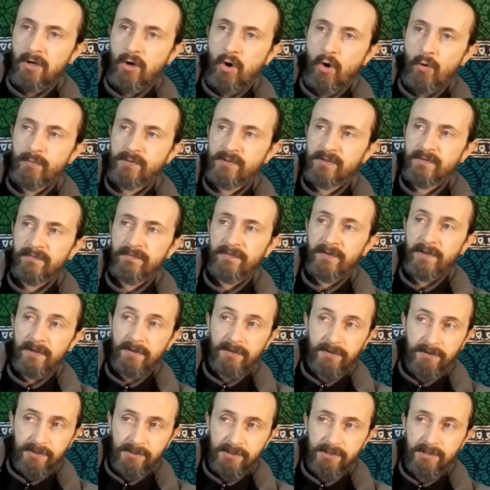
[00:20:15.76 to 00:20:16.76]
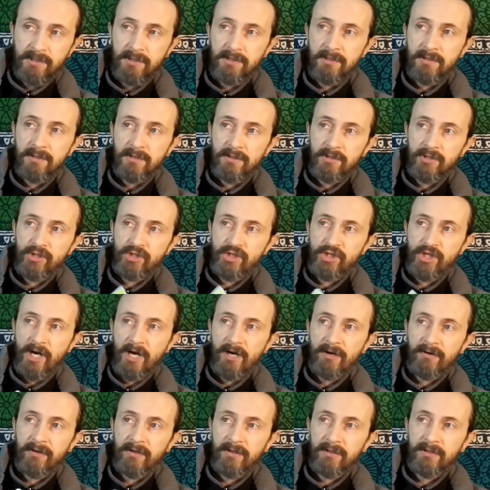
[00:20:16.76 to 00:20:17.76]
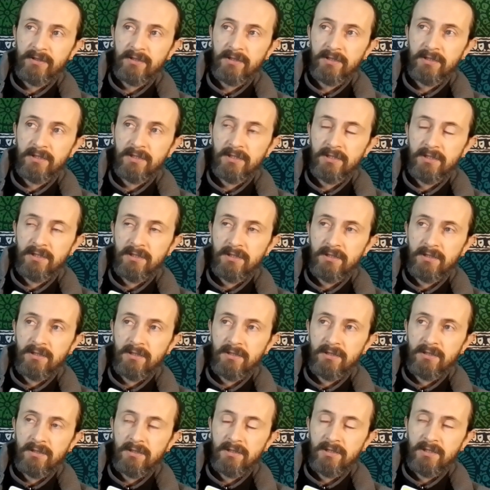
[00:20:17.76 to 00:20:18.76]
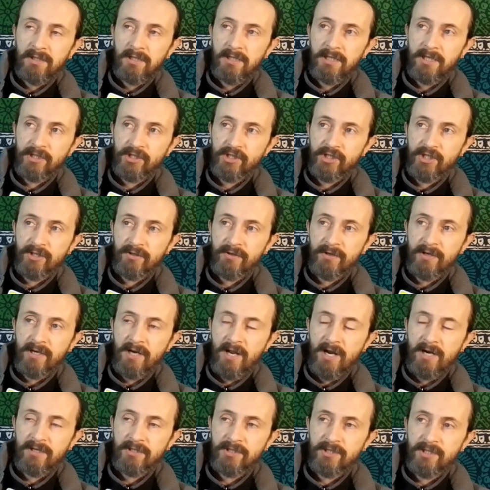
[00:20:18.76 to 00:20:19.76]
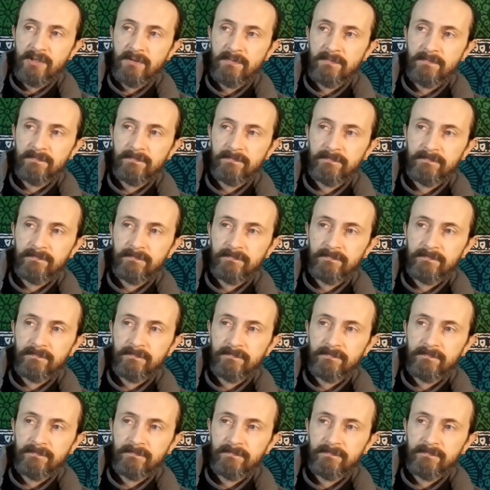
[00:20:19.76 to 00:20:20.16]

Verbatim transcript: Hopes and fears, Chariot, Cancerian energy.